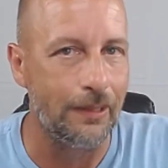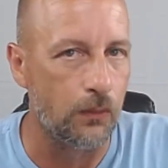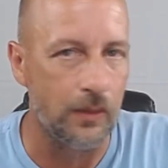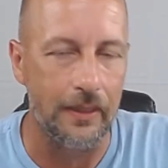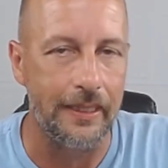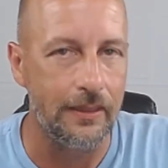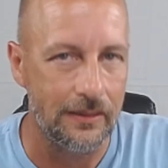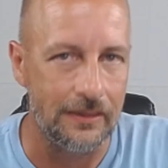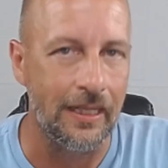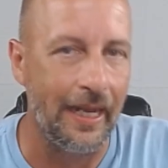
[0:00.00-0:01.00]
really
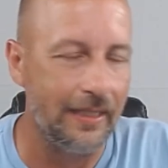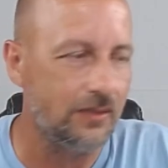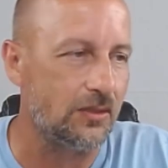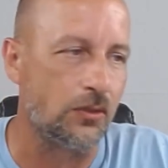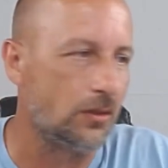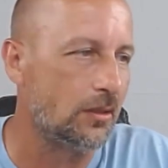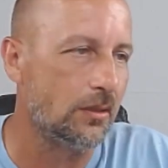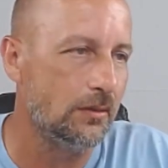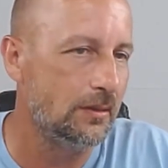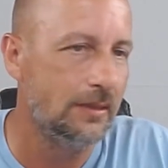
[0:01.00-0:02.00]
nice
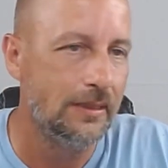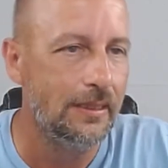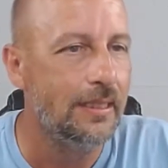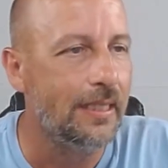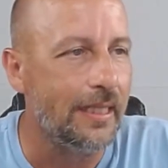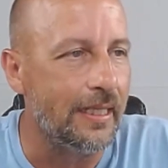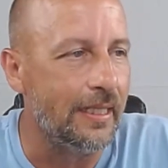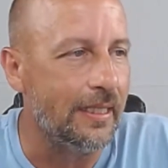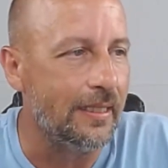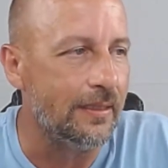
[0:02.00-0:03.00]
girl.
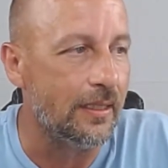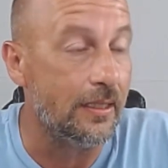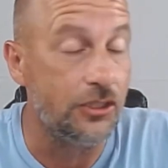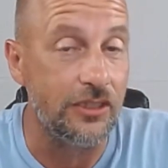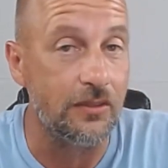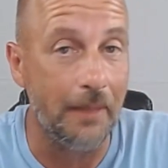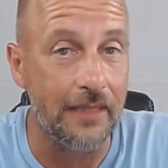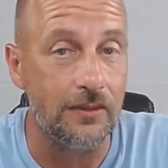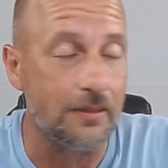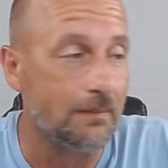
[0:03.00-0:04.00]
And she's
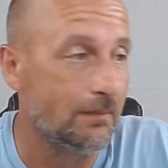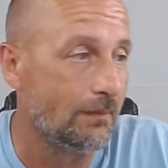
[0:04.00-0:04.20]
amazing.